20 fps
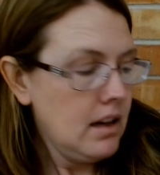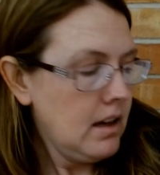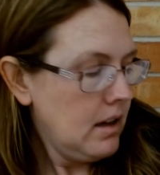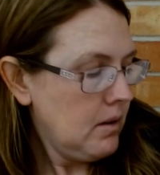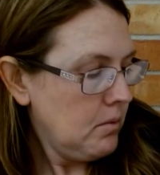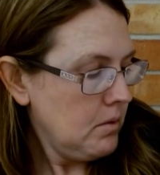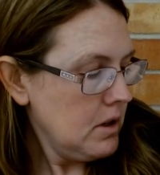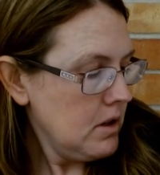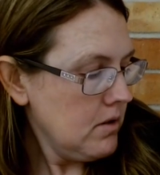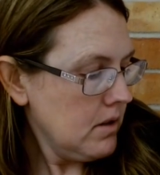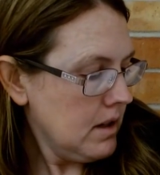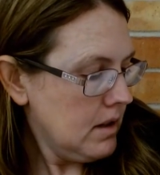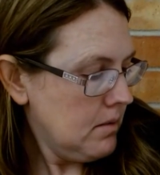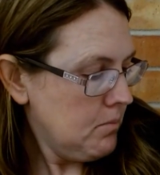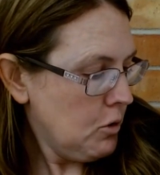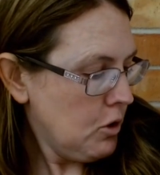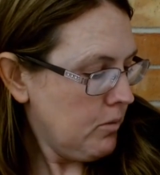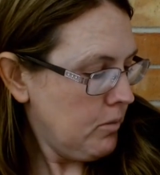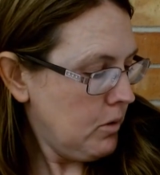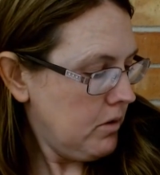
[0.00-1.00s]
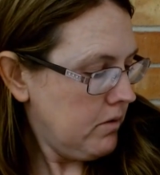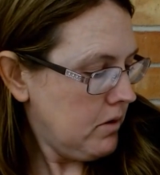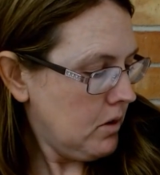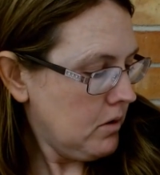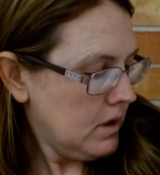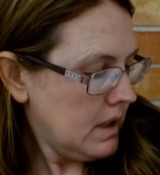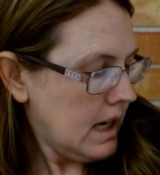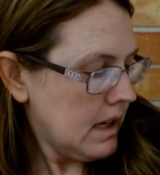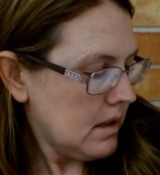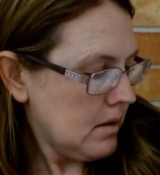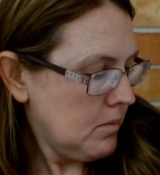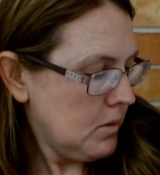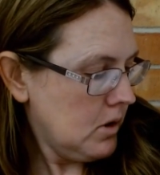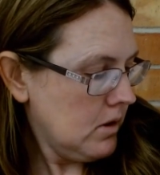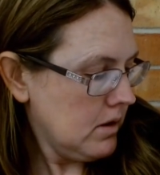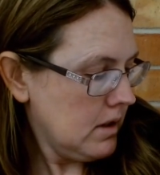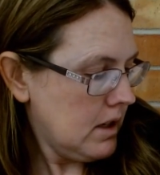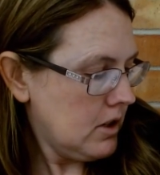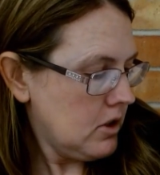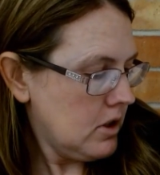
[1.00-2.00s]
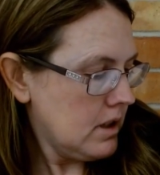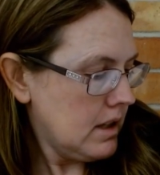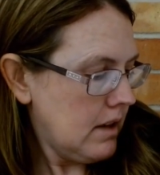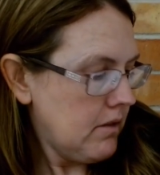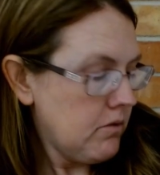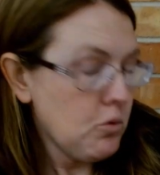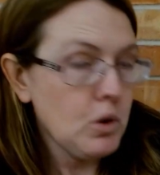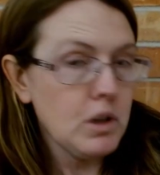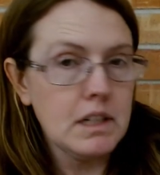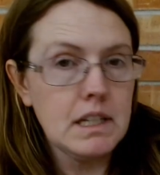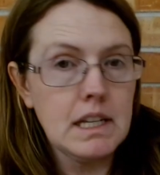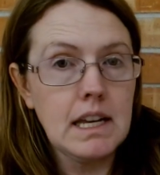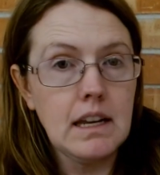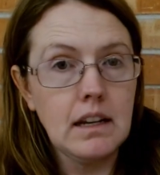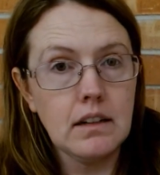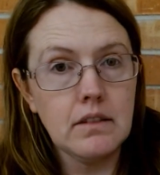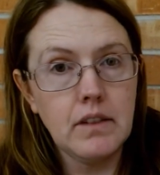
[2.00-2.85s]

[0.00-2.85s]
You can remove those decimals and just say 14